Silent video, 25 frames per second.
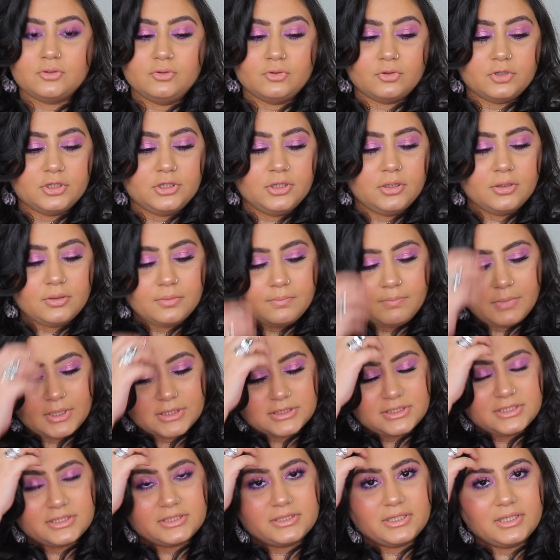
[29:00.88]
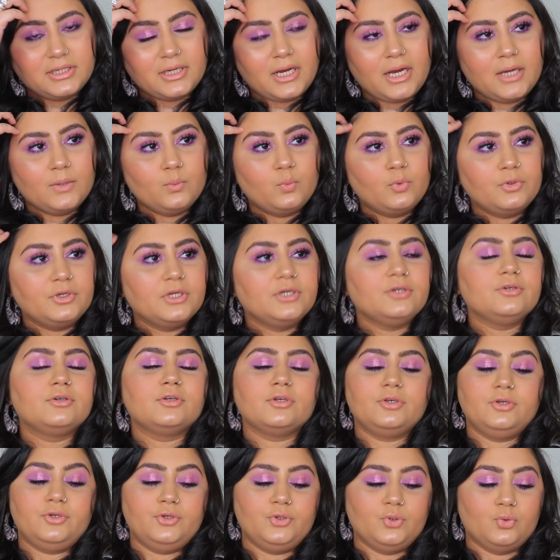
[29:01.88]
good, but still I
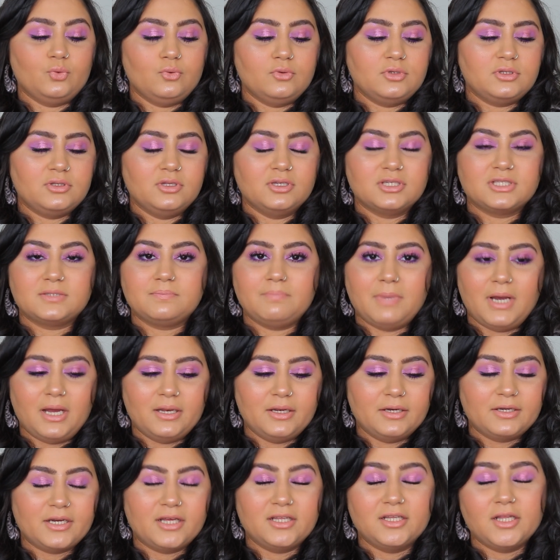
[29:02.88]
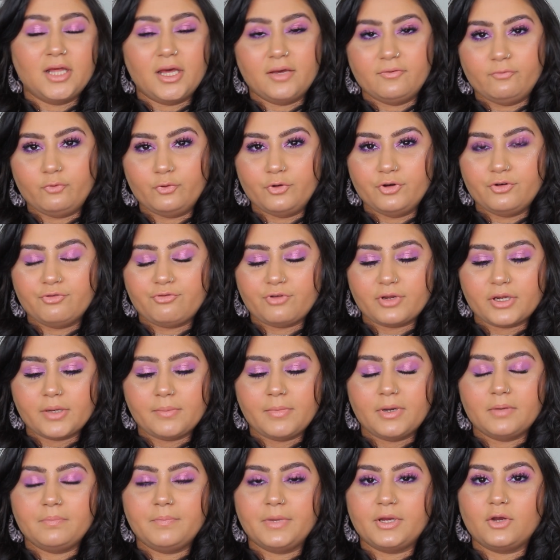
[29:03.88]
wouldn't use this palette and I wouldn't
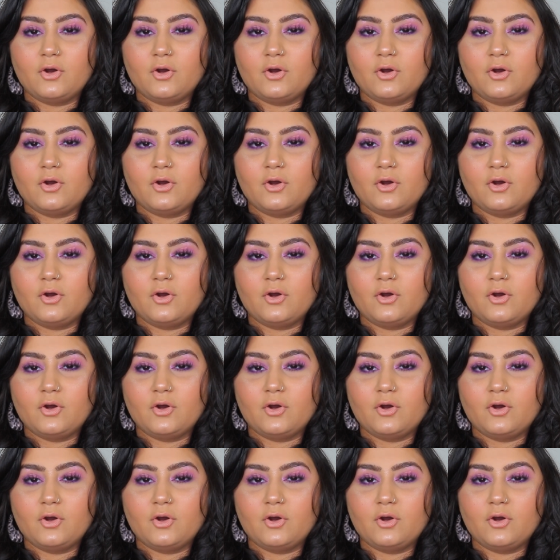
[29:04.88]
recommend,